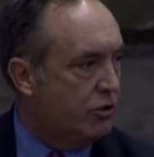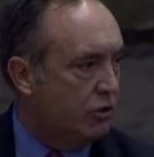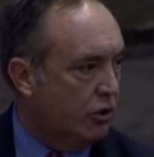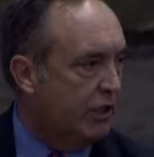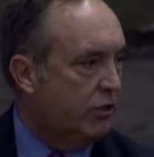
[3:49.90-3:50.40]

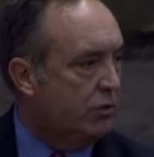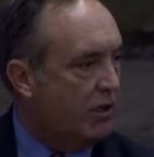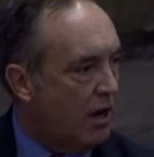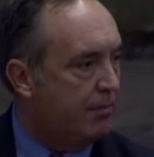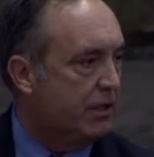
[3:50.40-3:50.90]
what you're looking to
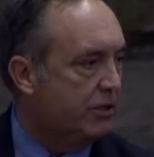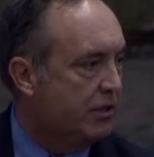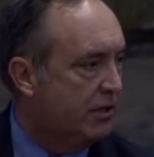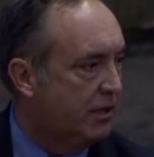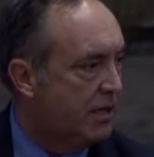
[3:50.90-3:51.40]

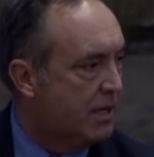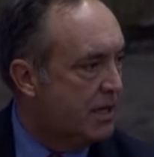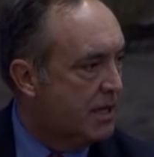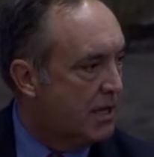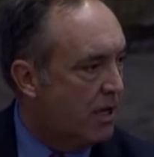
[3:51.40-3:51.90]
accomplish.
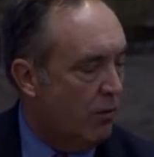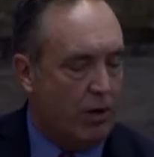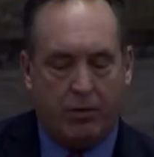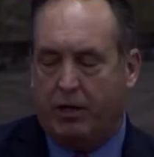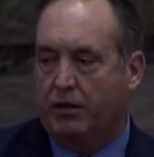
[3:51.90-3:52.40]

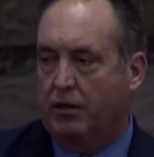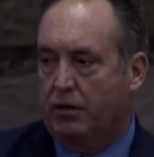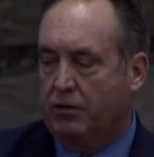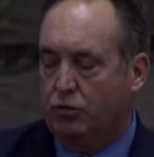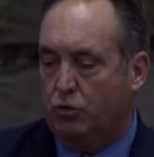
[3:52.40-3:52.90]
If we
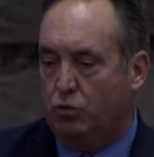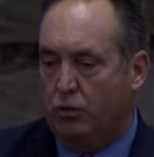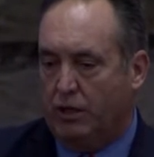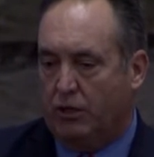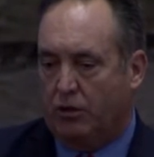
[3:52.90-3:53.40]
want
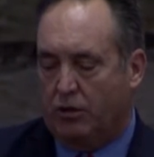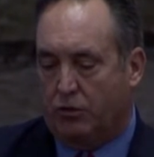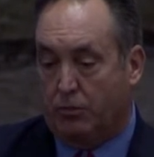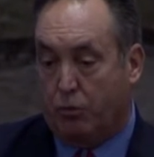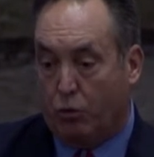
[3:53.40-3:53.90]
to
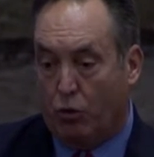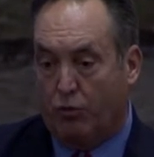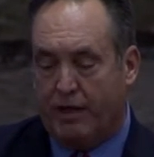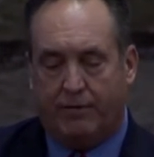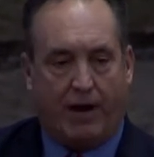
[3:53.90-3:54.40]

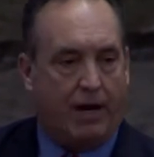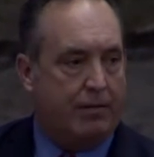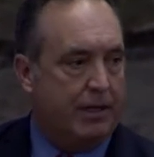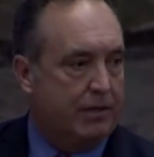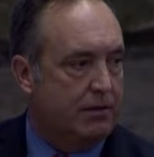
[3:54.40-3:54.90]
improve the
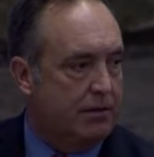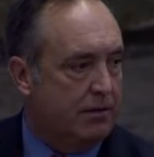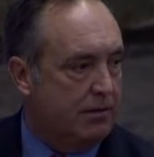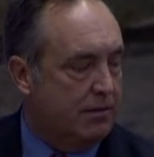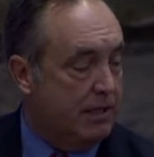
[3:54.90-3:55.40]
environment
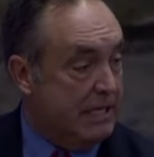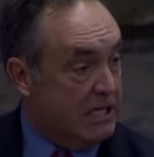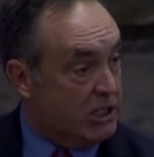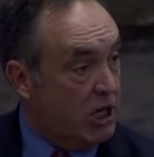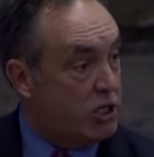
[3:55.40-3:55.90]

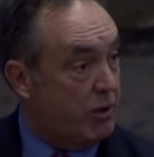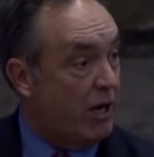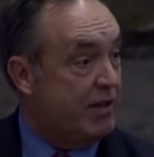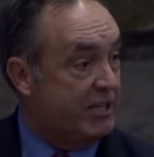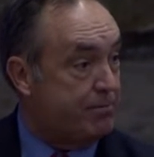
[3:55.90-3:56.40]
in this
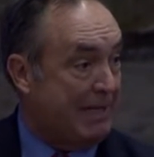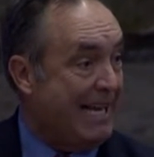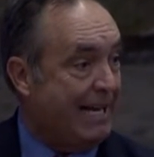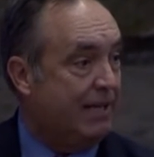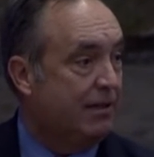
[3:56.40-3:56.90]
country, on this
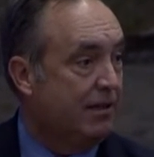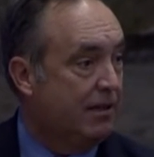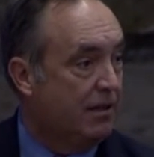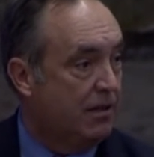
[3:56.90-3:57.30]
planet,